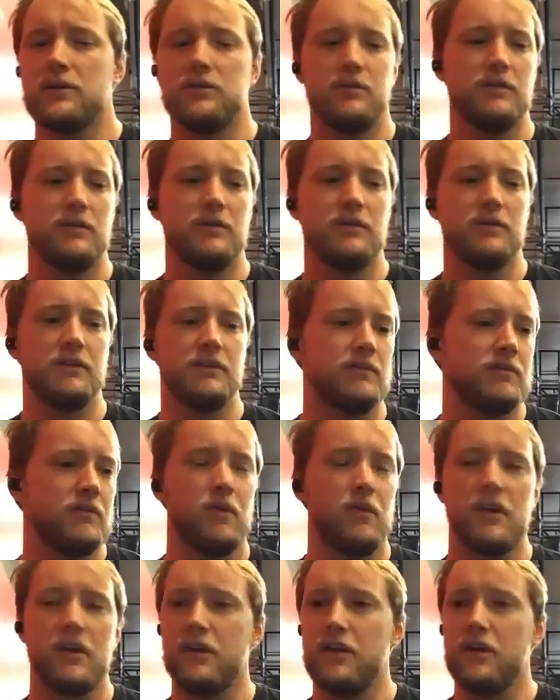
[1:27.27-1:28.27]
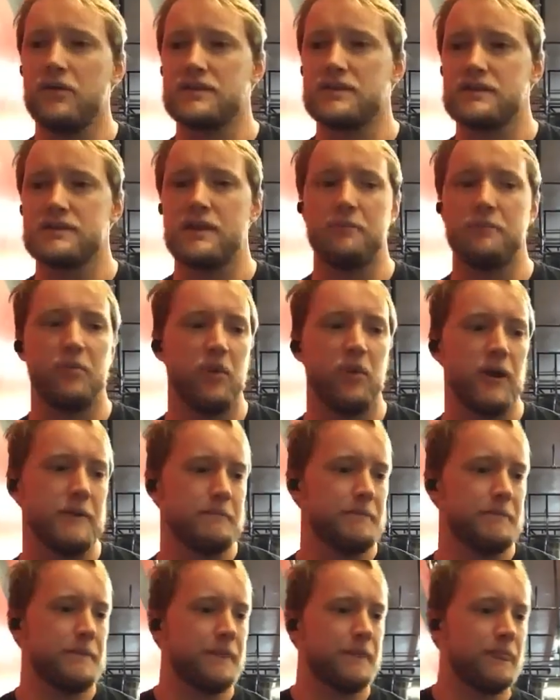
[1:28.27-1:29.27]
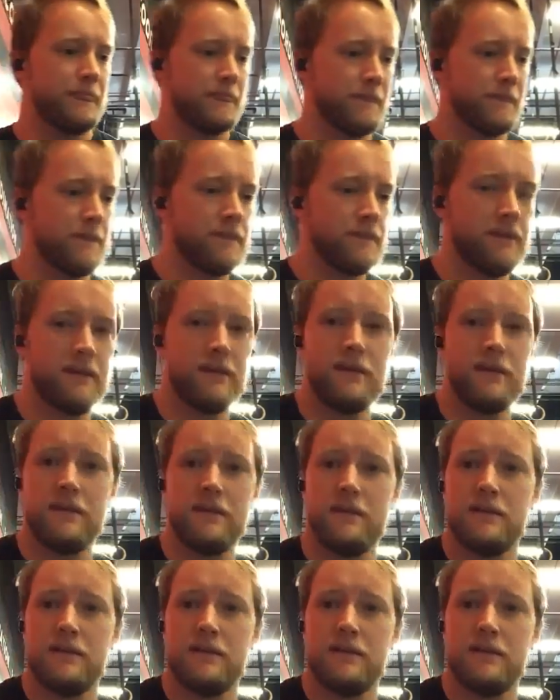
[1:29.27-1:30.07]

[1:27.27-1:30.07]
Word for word: We'll need one of those at some point. Okay.